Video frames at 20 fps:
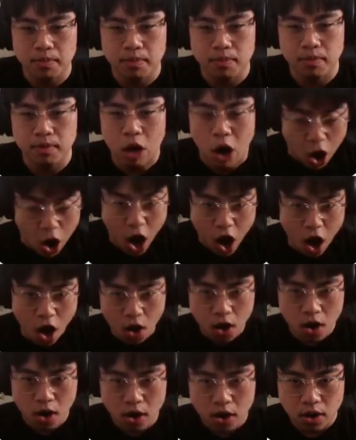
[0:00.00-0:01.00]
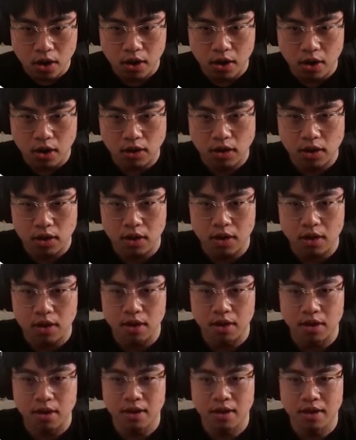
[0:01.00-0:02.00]
But what?
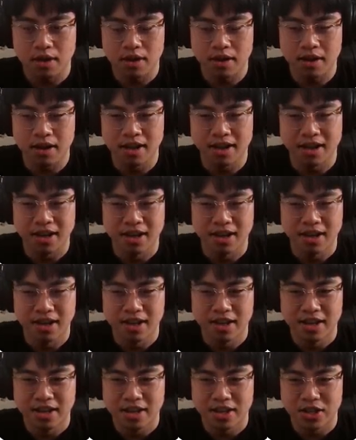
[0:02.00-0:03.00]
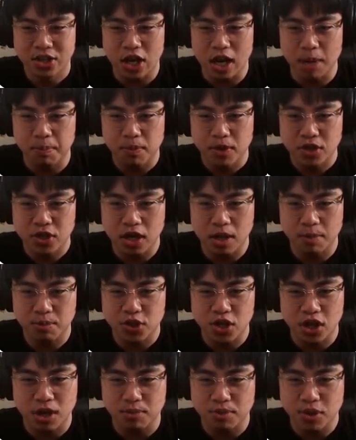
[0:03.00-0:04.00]
What? Shut up, shut up,
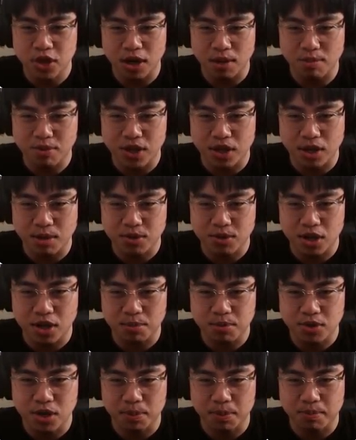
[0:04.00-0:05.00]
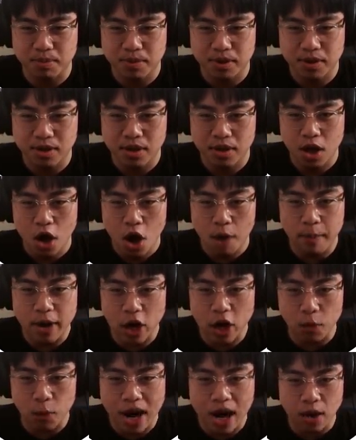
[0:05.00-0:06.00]
shut up, shut up, shut up, shut up, shut up, shut up. Oh my
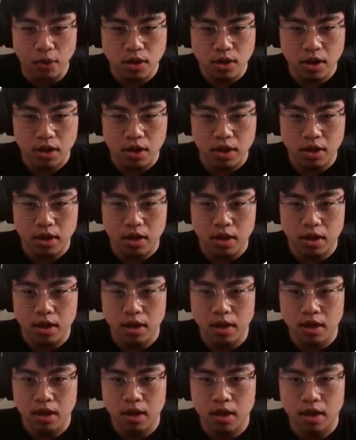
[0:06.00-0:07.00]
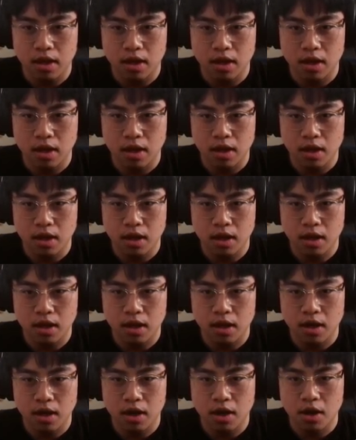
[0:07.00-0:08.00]
god, wow. Leave,
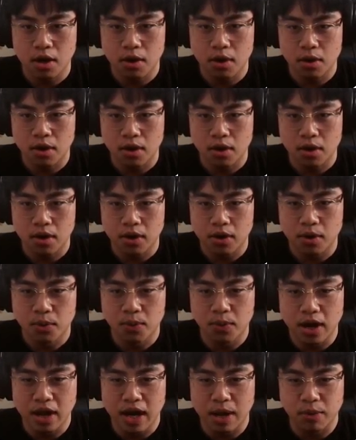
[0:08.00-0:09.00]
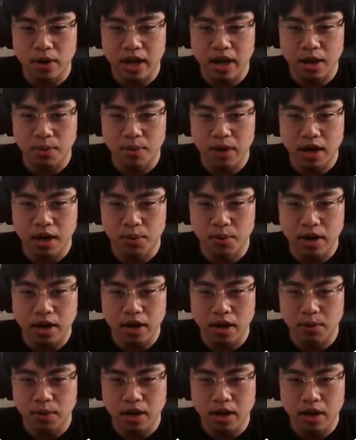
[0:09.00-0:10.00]
please leave. Run, run I'm running, I'm running, I'm running,
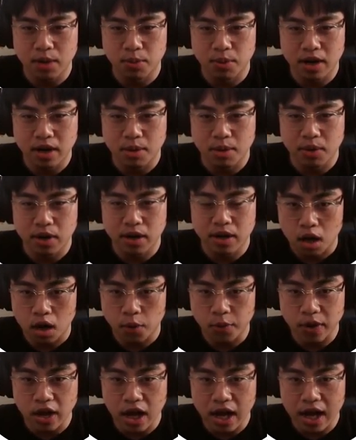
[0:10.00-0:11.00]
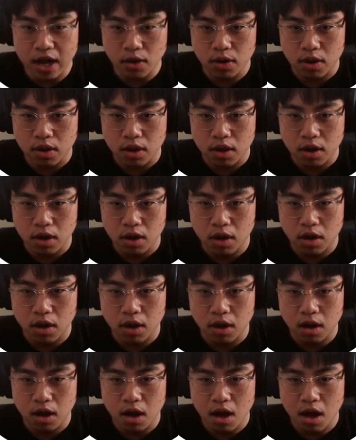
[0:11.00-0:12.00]
I'm running, I'm running, I'm running. We're not.
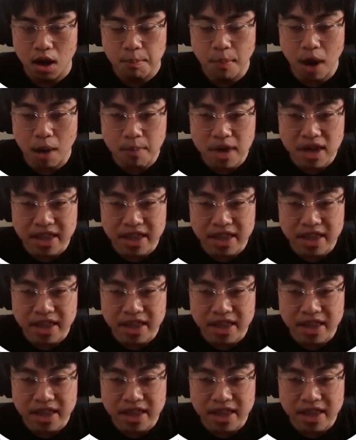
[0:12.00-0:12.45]
Mommy,